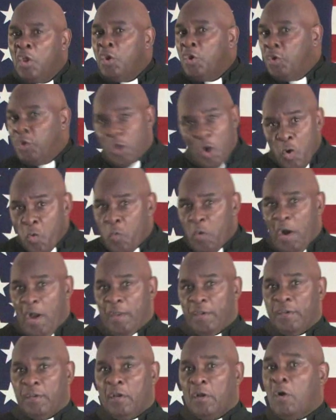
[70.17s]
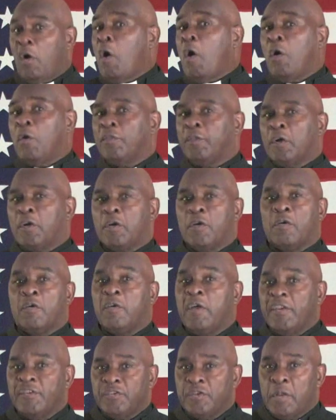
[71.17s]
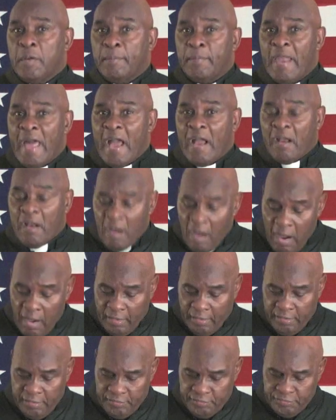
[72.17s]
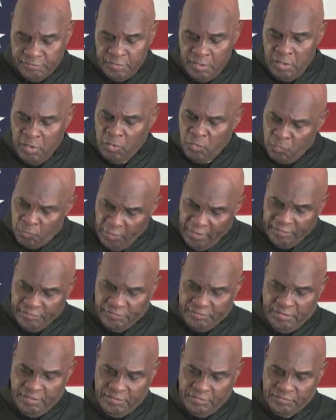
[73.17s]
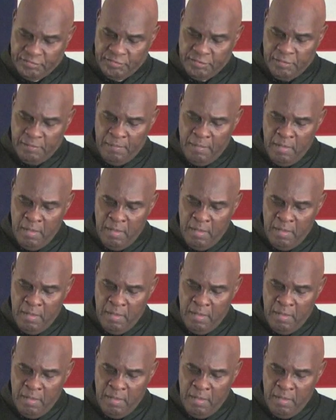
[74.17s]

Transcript: no one called the Congressional Black Caucus racist.